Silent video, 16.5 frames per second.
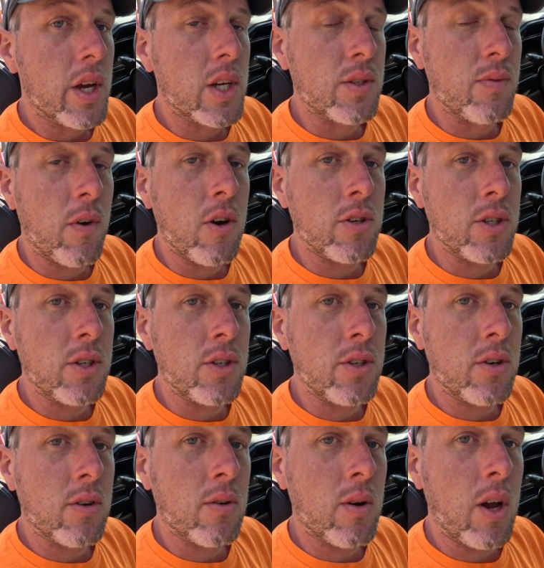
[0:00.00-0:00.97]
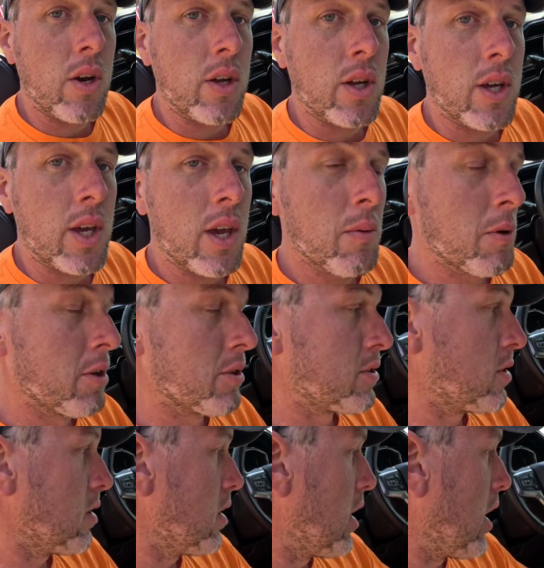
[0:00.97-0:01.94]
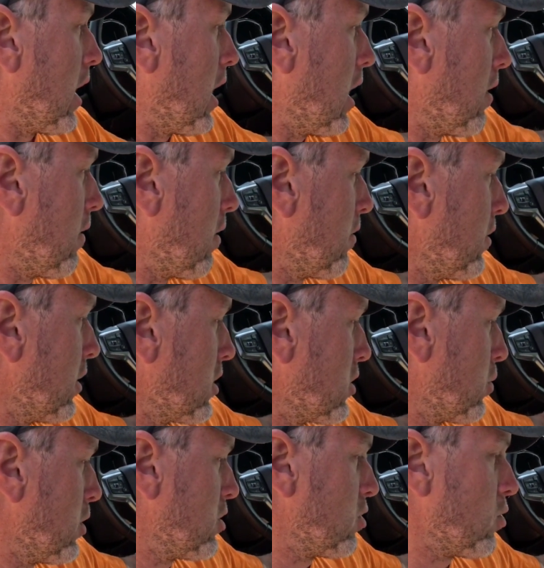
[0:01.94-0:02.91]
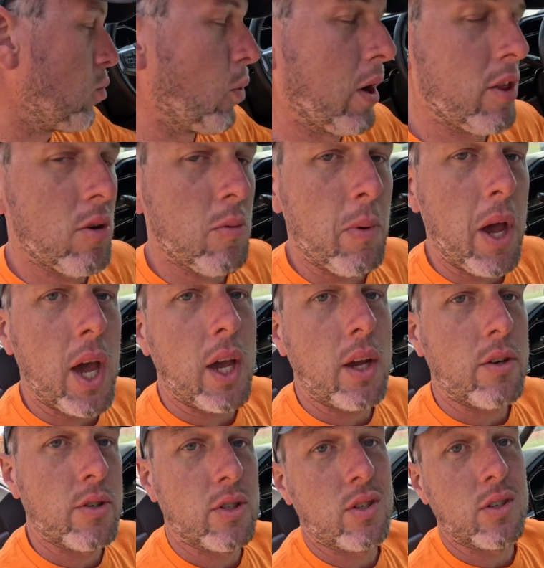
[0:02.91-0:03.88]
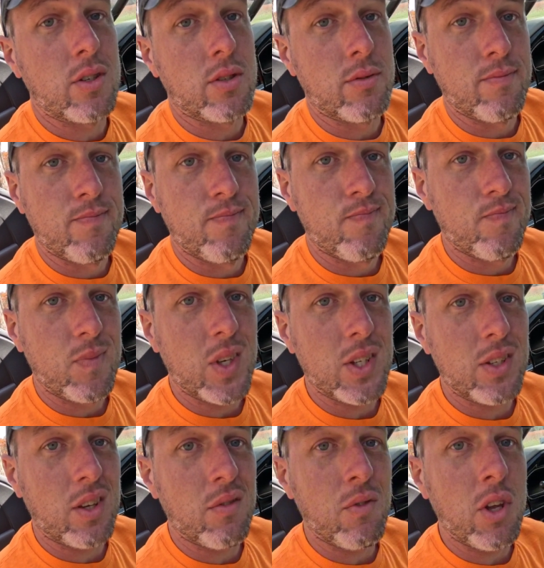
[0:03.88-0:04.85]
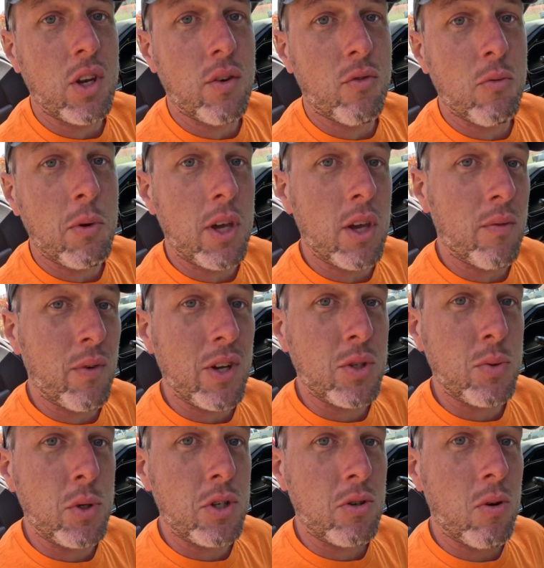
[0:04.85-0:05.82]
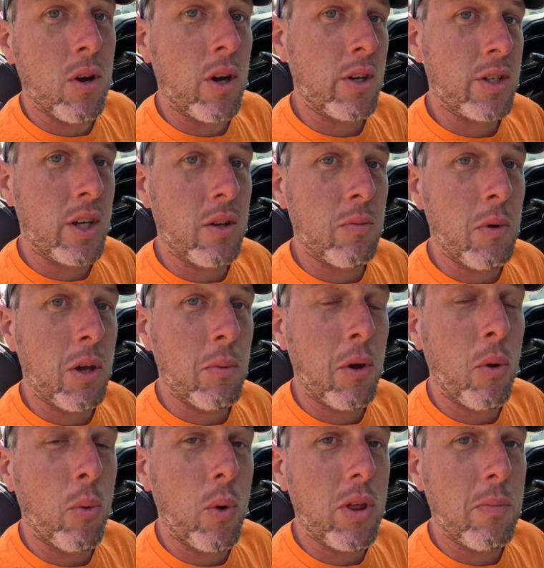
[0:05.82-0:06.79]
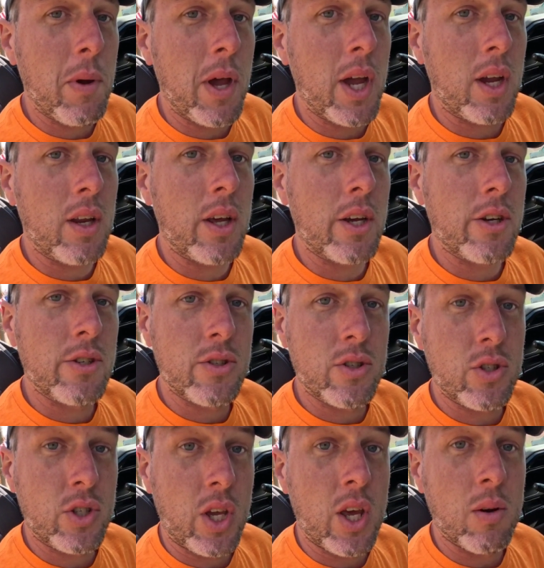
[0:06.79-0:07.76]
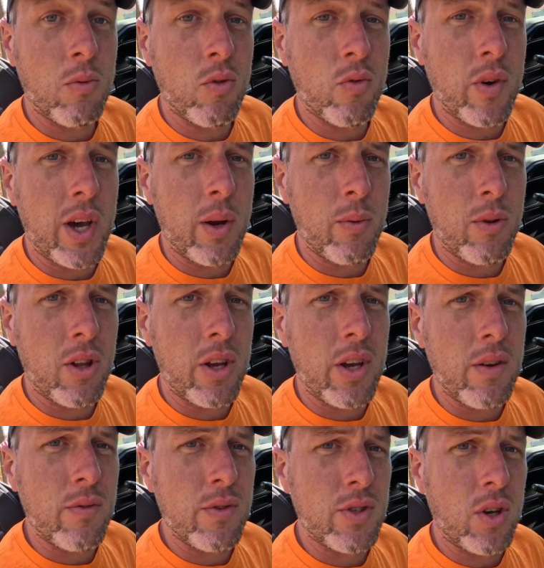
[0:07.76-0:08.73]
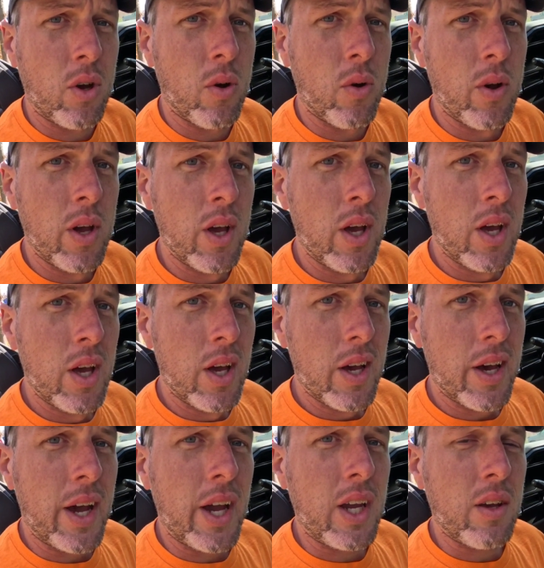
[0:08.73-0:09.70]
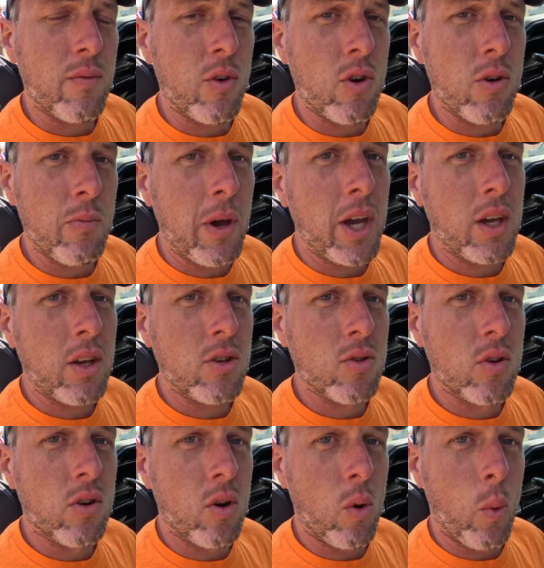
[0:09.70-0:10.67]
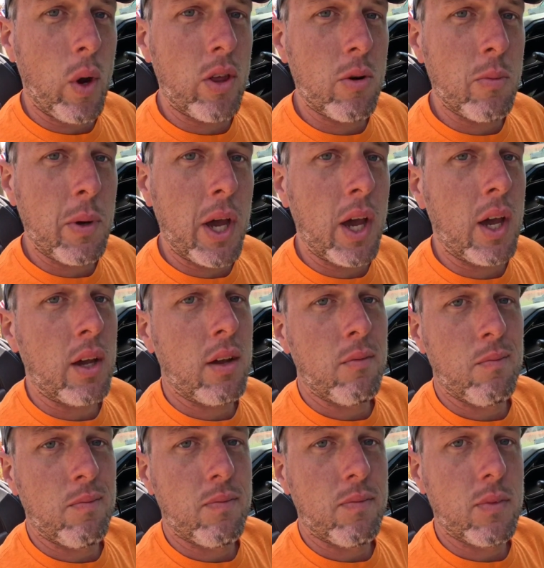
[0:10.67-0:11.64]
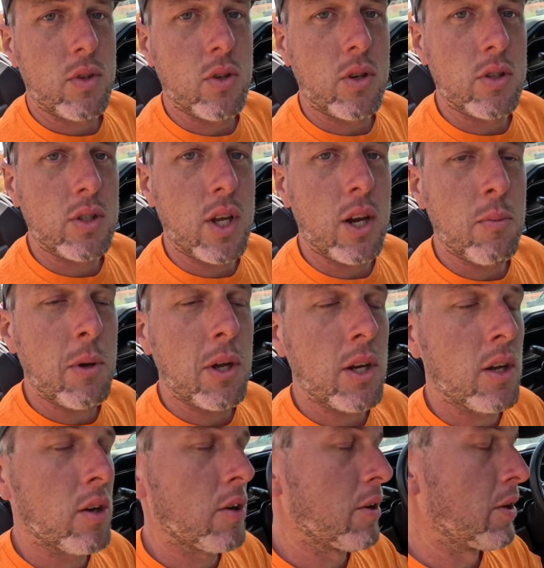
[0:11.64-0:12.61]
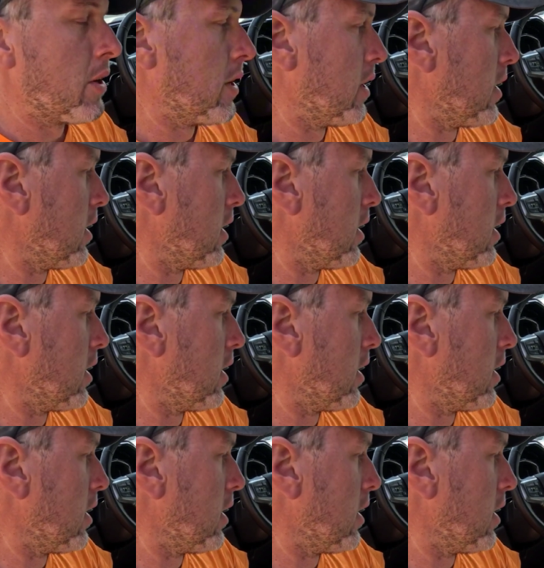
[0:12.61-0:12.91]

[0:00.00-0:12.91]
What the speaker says: As far as interior routing and cables, I have everything switched to weather pack just because it's convenient for me. If I switch trucks, I can make my own weather pack connections and just kind of move on with life. So I converted my controller to weather pack, so it's not a big deal.